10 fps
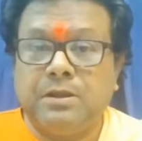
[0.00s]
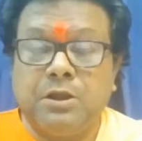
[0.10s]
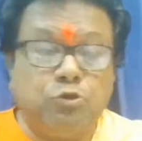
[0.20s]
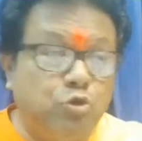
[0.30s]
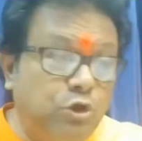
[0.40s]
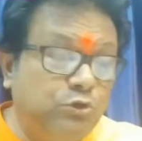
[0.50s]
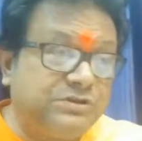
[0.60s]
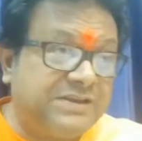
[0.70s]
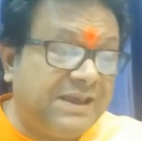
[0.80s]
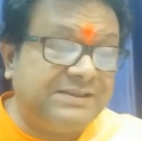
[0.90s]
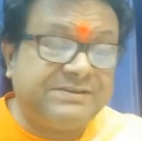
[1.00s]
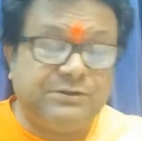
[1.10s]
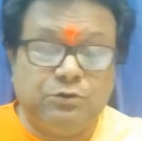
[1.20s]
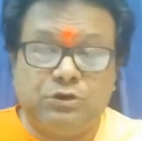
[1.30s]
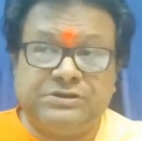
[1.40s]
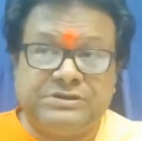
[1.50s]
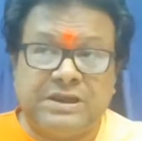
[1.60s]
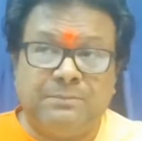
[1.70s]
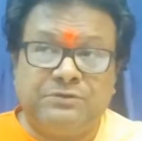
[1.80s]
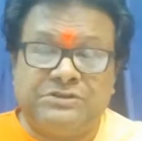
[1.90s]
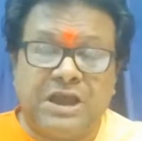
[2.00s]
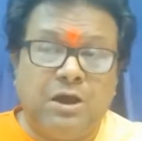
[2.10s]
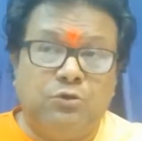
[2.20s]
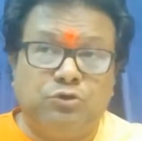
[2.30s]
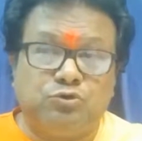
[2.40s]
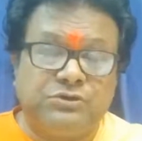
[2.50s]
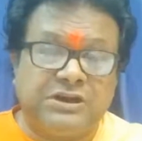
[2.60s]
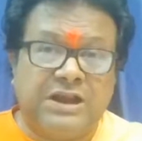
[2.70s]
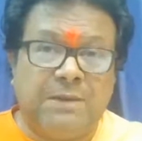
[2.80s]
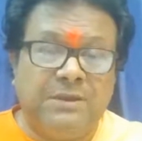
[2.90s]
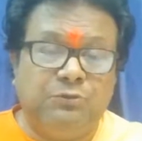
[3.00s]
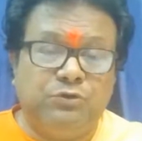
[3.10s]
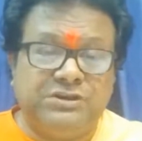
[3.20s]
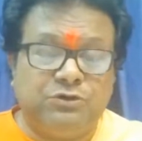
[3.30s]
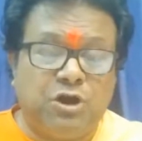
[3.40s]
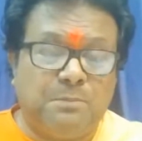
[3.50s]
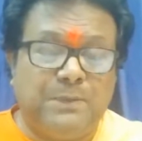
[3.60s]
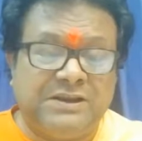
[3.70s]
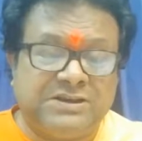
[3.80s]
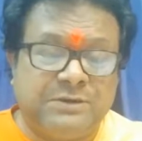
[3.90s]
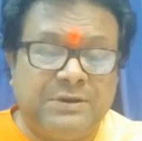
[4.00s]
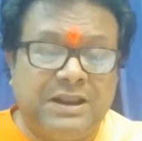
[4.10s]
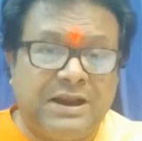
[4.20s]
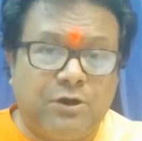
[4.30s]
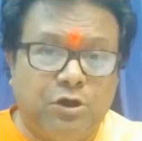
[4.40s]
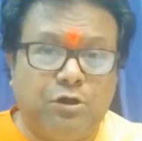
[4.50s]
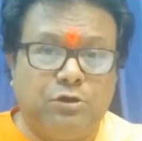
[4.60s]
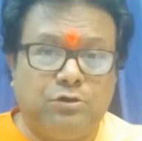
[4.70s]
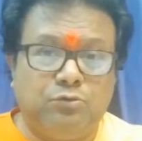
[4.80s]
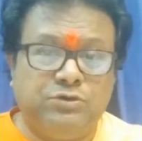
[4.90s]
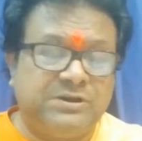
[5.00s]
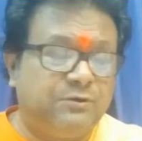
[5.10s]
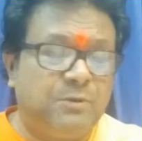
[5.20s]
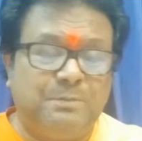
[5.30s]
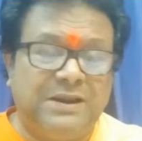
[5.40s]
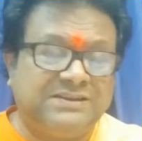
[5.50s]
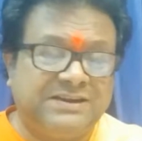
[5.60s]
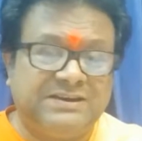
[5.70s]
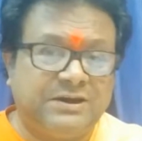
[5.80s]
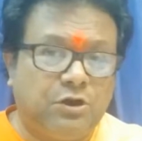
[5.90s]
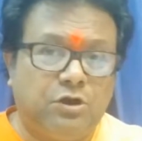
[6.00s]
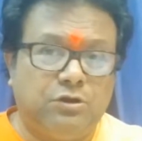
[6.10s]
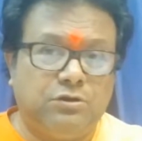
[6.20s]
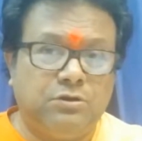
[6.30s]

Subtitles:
though you sense some sounds which are coming, which are not pleasurable at all, which are not pleasant at all,